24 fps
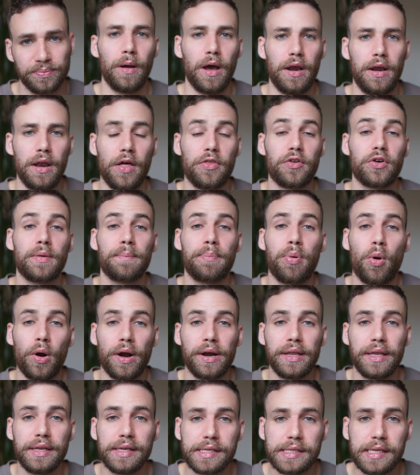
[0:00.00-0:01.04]
Another
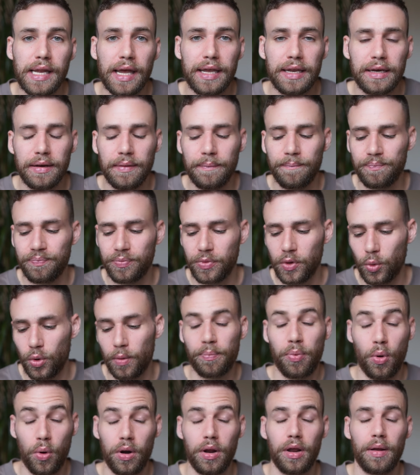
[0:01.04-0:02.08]
important insight or
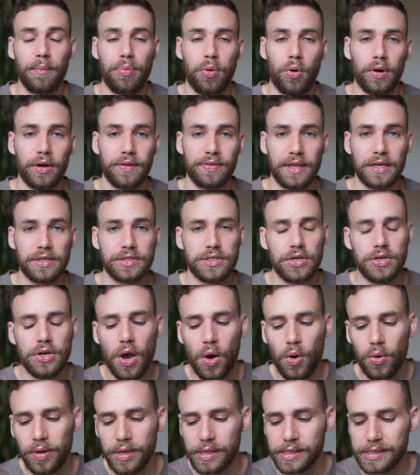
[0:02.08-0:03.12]
important thing to
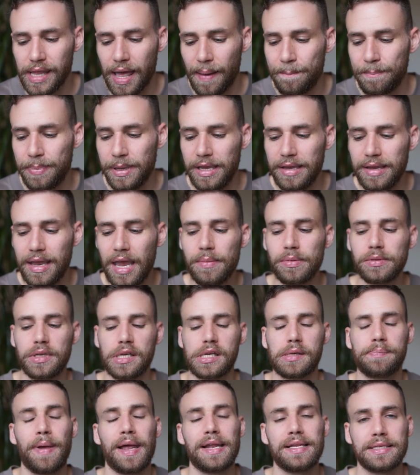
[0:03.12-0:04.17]
note is that being able to
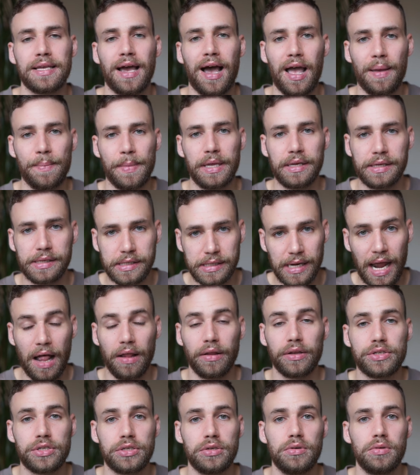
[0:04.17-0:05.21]
spend time in
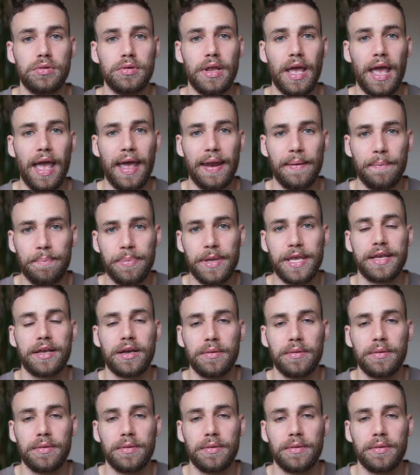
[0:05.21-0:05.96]
solitude and be